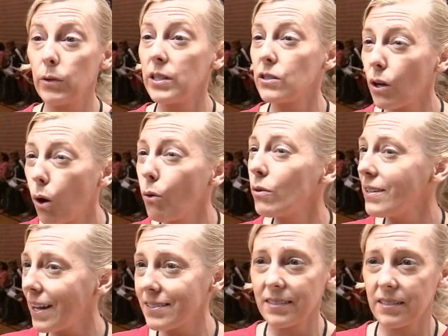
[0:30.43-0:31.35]
And we don't
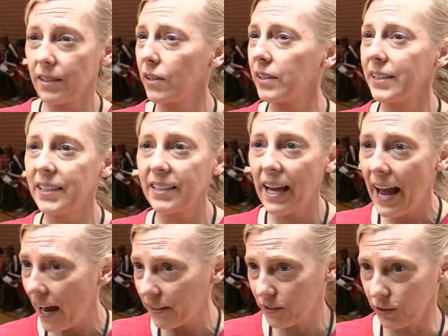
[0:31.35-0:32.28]
necessarily need
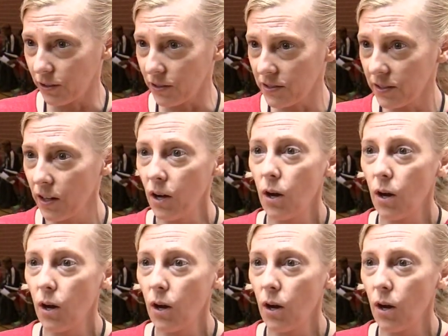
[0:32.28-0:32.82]
actors.